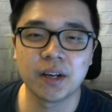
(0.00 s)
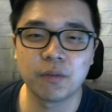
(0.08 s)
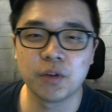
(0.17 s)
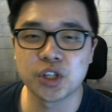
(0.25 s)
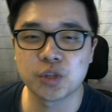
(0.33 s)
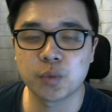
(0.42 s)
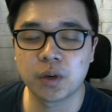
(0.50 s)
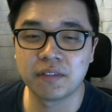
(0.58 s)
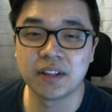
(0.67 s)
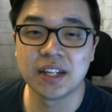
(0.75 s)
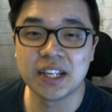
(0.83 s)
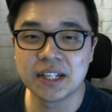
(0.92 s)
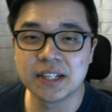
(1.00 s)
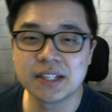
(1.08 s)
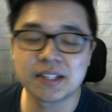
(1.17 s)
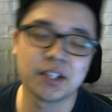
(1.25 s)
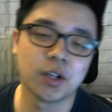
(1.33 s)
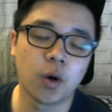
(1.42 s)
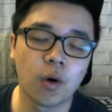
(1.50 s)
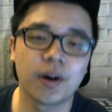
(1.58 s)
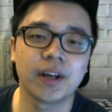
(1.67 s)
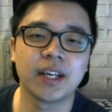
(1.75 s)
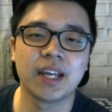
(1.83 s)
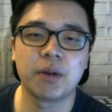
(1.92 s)
which is one of the leaders in
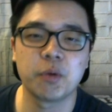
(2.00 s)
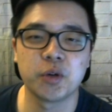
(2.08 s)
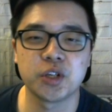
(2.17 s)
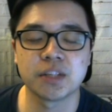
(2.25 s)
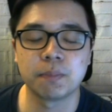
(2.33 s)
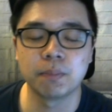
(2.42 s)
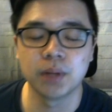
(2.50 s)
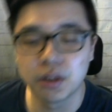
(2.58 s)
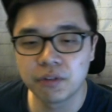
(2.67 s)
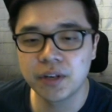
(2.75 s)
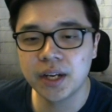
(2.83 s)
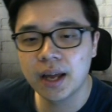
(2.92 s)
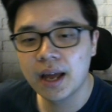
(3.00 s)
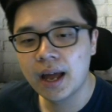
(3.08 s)
Aura Gaming, which is Blurry.